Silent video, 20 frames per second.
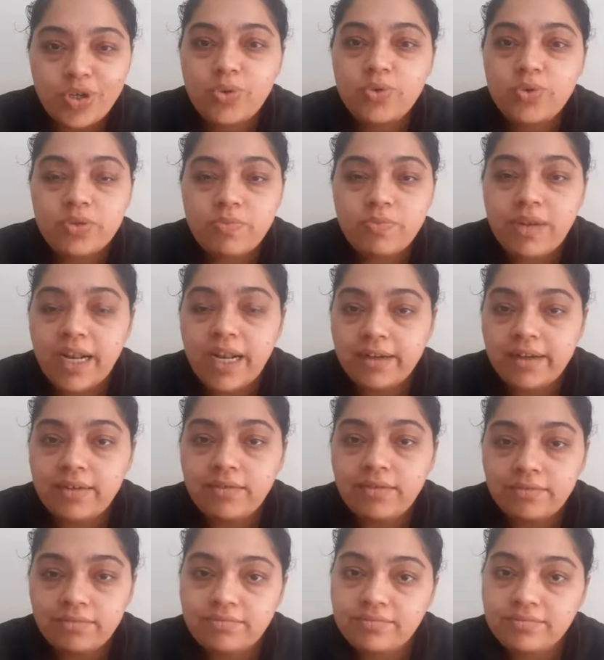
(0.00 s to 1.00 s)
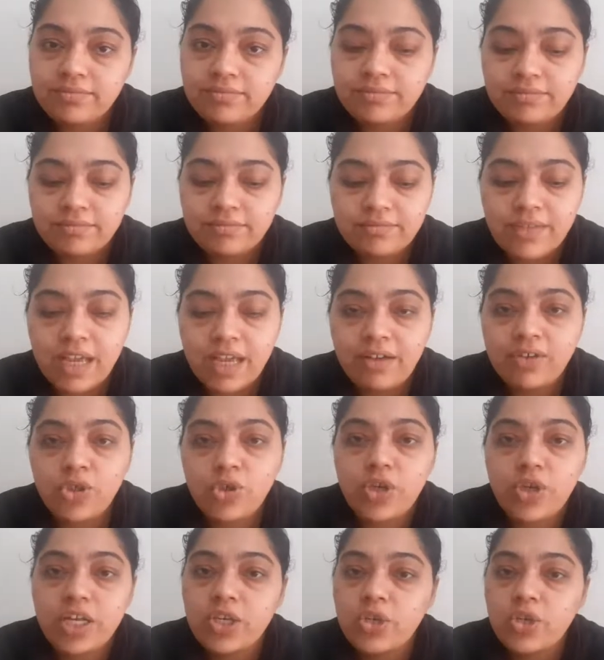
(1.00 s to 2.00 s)
use blender.
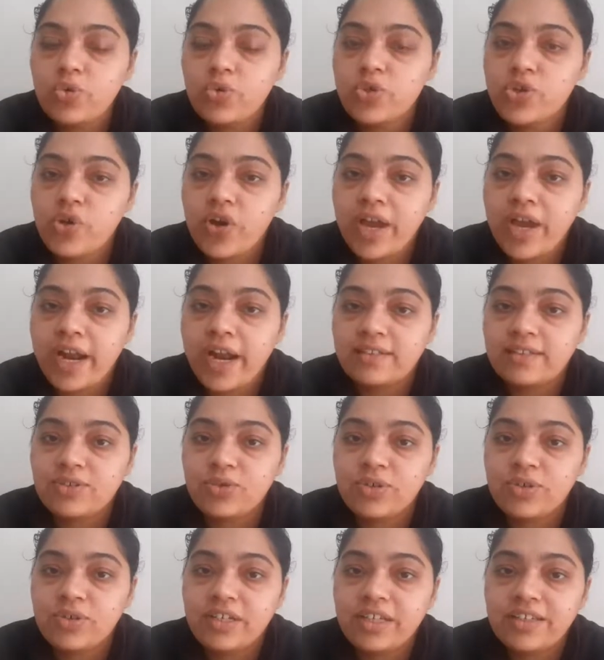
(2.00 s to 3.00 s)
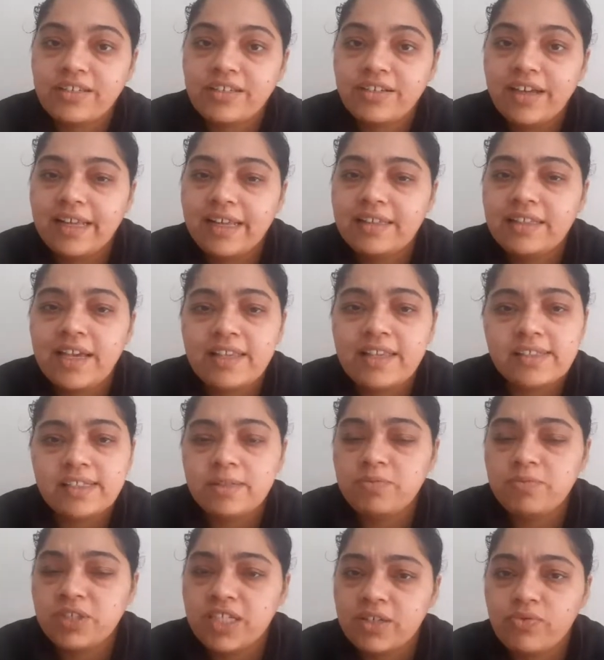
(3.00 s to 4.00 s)
You can use your hands only, and the ice
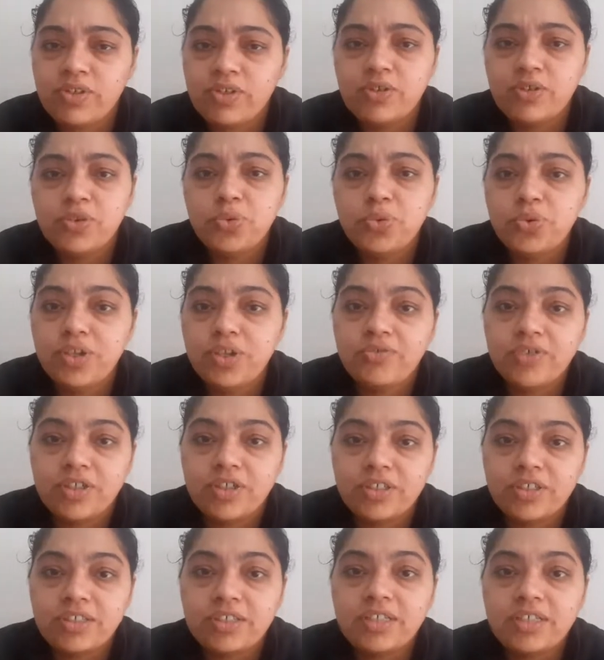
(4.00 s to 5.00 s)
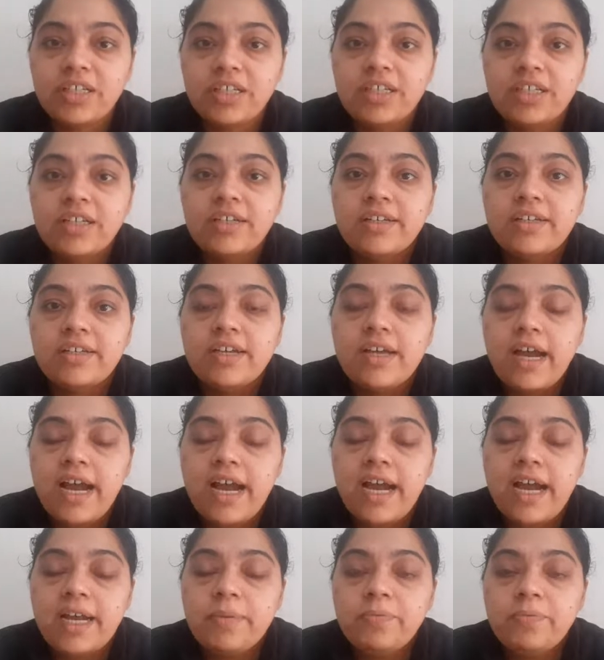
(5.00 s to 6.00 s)
cream stick will do the work.
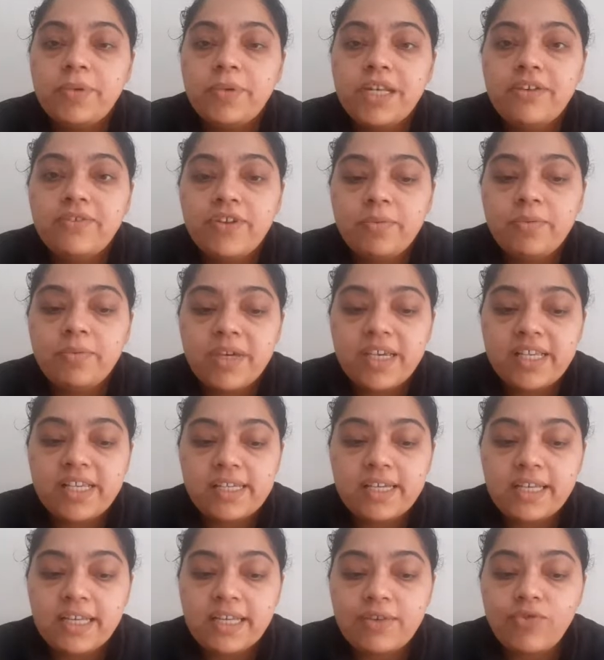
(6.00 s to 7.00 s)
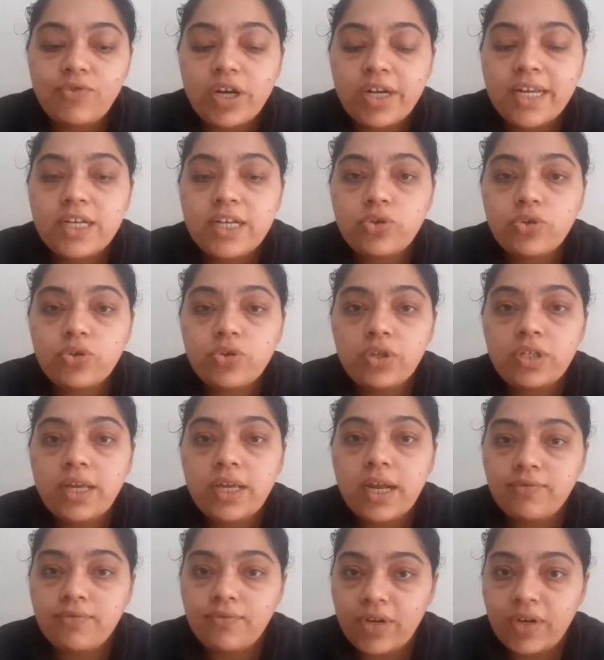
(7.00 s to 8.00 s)
And Pallavi, basically what I told,
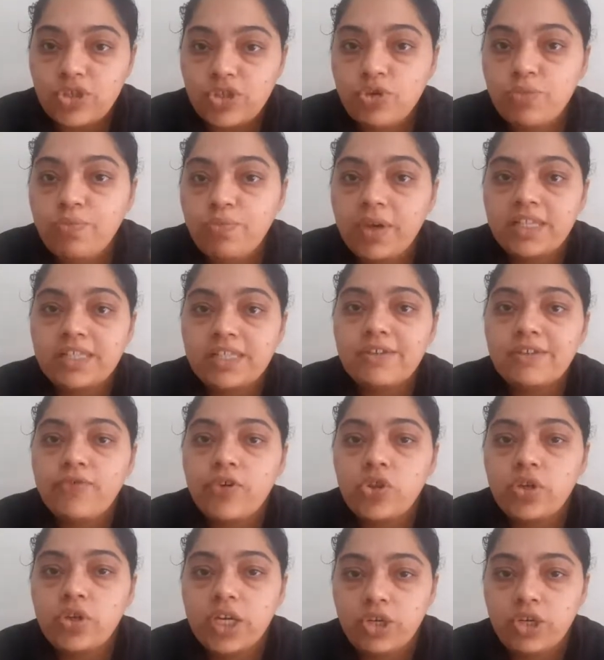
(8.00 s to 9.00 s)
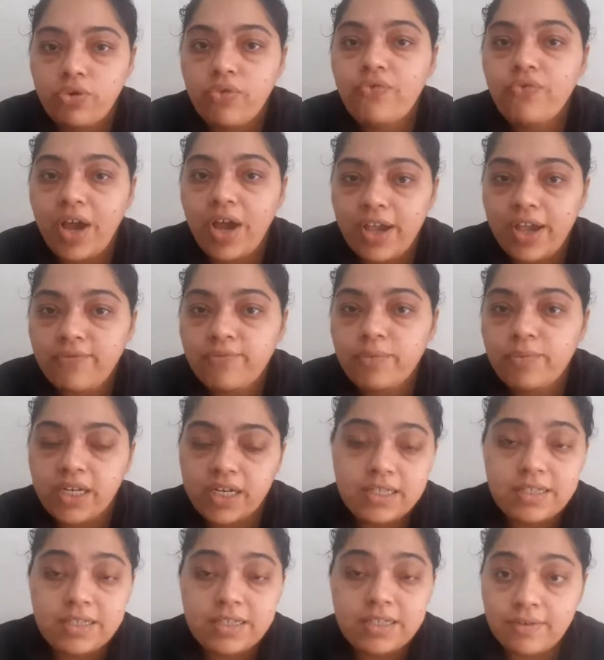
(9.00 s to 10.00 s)
that once you mix it for 3 to 5
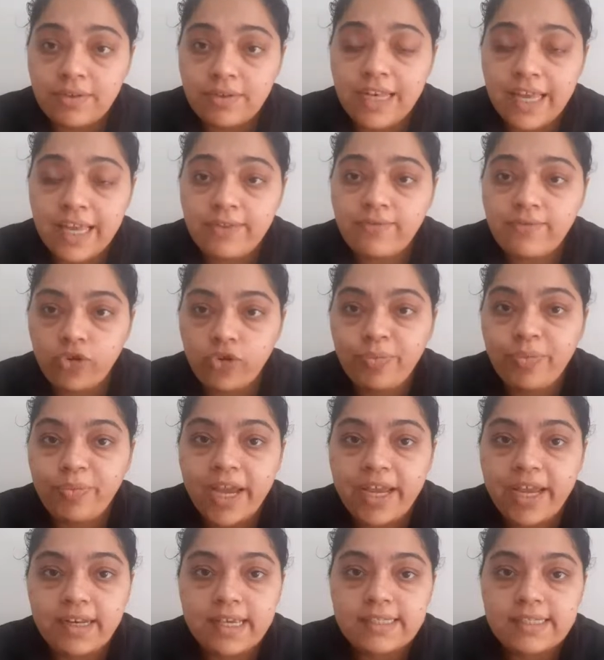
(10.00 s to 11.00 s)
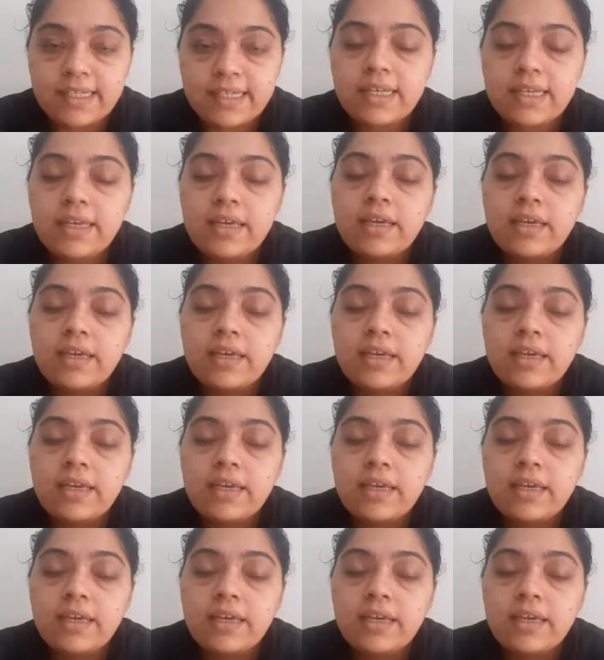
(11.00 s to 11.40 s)
minutes, like for my resin,